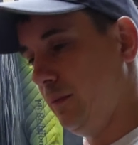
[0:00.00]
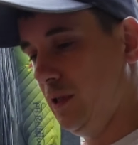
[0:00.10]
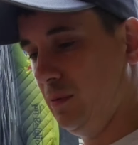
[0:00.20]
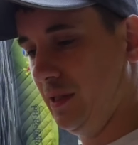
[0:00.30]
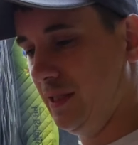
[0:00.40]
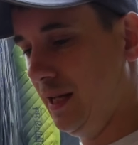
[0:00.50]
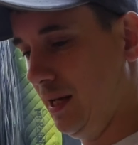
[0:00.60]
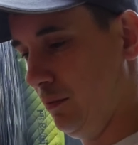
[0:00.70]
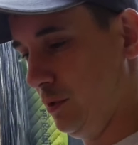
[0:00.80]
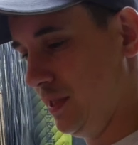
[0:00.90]
but this one
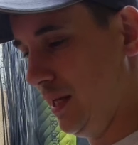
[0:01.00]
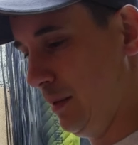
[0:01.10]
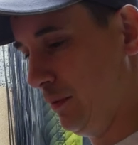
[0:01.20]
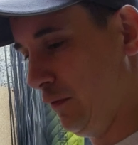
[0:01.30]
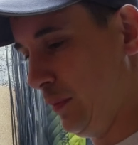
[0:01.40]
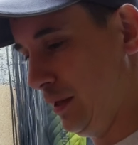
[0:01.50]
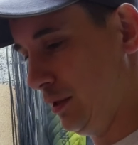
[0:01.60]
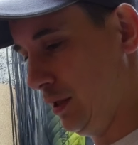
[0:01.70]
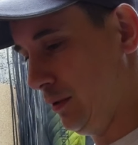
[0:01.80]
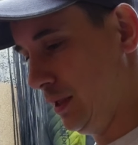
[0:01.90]
ta was taped for
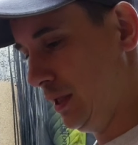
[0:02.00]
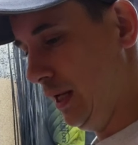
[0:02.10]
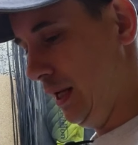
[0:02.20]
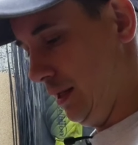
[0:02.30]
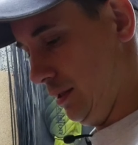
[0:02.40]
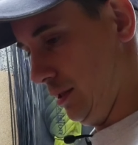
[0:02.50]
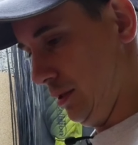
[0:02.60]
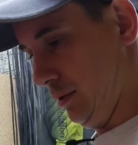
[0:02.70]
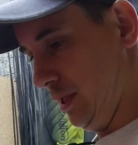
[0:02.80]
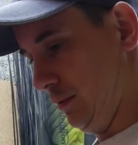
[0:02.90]
powder coating. So
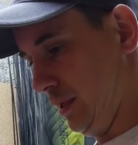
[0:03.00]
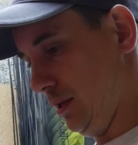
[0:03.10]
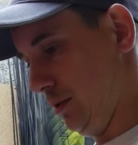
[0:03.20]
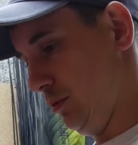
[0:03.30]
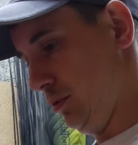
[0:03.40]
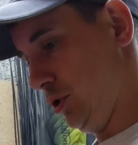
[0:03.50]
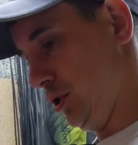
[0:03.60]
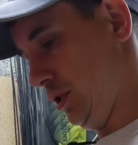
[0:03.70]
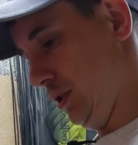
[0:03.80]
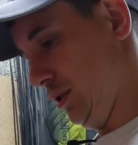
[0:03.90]
anyway, I will
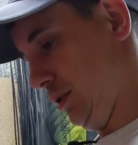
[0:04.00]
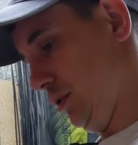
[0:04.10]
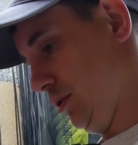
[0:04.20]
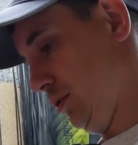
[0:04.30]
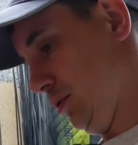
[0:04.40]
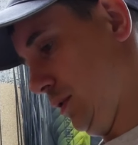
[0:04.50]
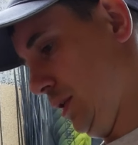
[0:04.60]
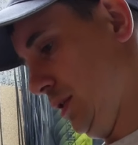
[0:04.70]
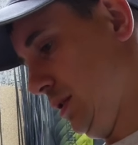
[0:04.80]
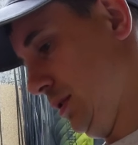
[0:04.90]
just screw in.